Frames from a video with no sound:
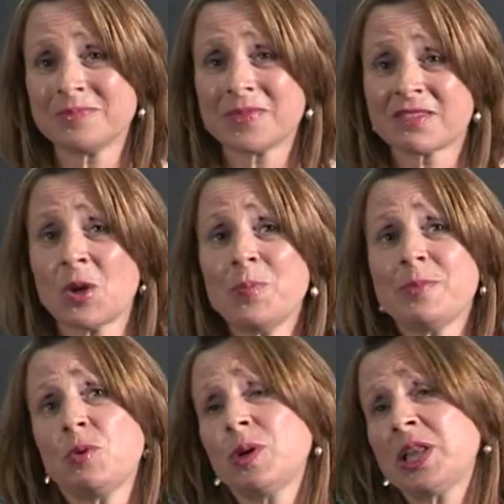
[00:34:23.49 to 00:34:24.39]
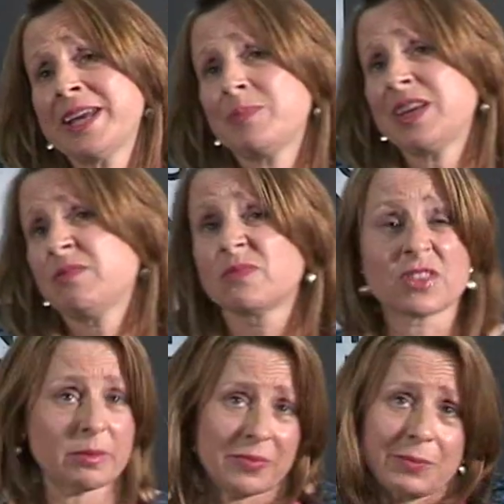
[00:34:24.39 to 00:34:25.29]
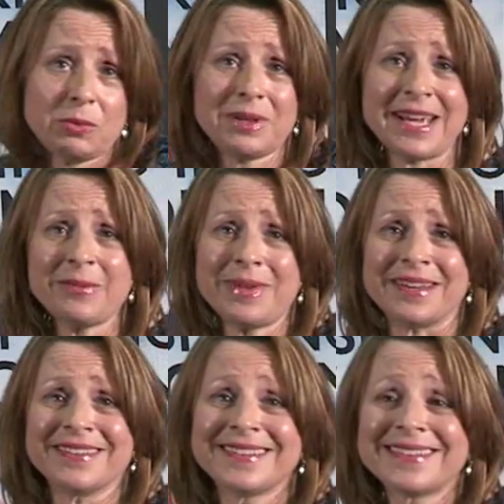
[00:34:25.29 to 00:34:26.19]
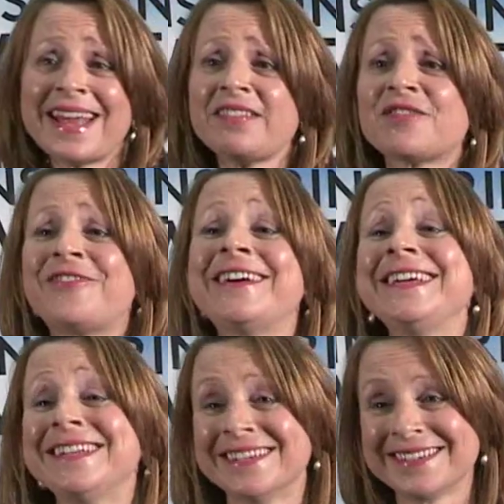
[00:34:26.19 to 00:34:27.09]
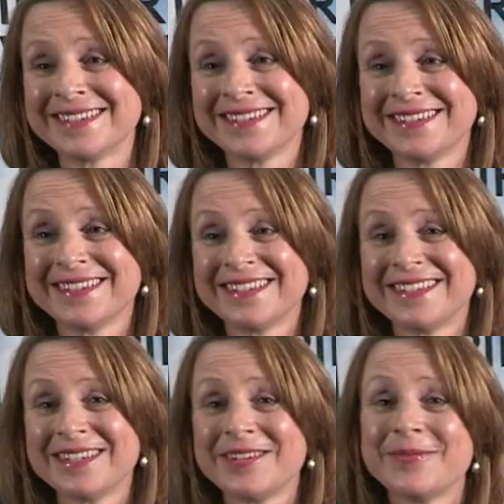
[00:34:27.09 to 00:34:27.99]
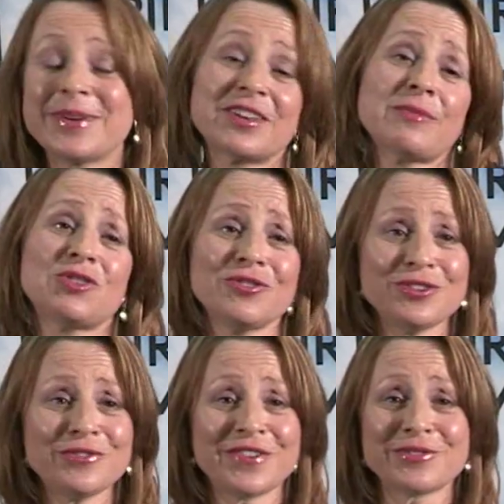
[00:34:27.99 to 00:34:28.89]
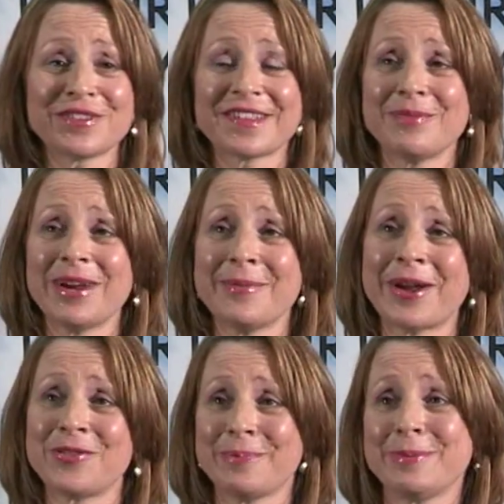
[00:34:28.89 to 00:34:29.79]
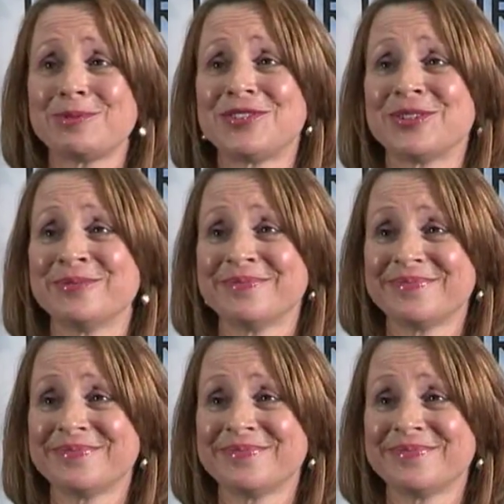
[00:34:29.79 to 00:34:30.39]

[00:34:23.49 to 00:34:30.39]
Some people will like me, some people will hate me. That's fine. Because I'm sure you feel the same way about other people too.